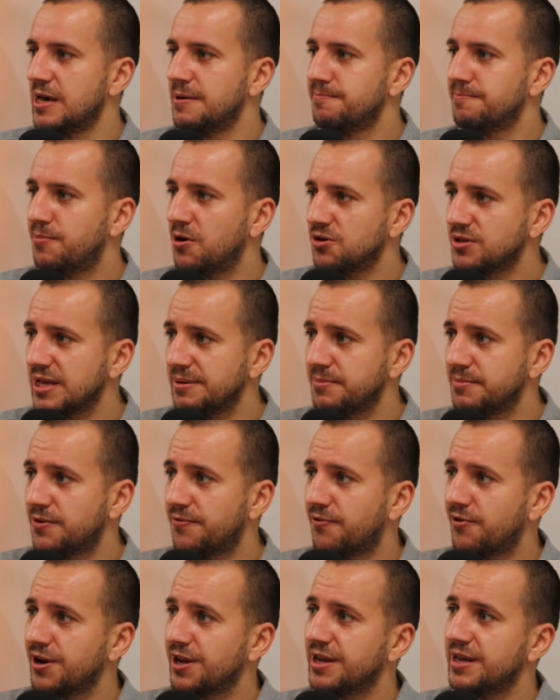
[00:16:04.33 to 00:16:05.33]
Point number
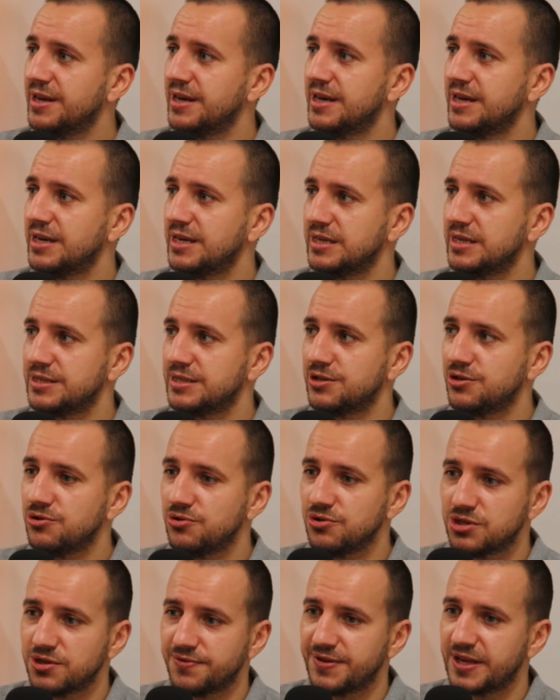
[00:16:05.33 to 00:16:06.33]
3 is
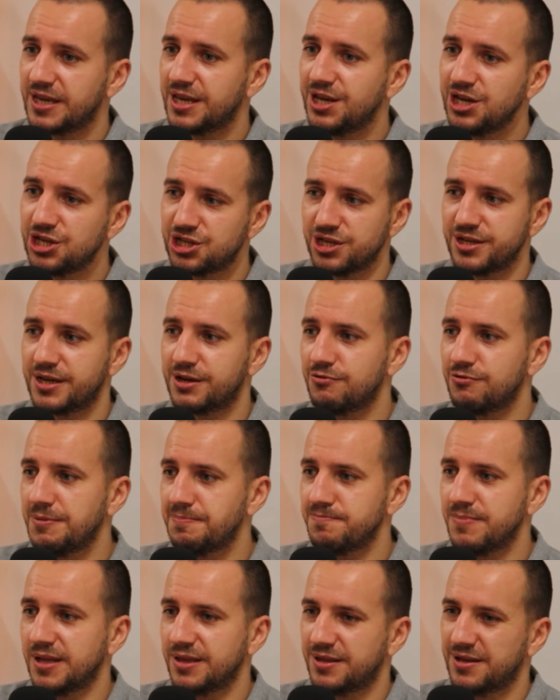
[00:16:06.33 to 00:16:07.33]
use of the kitchen
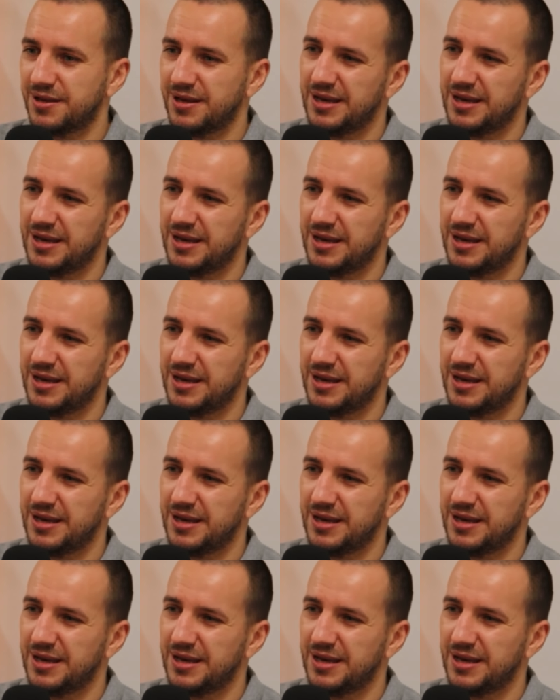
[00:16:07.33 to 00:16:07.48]
equipment.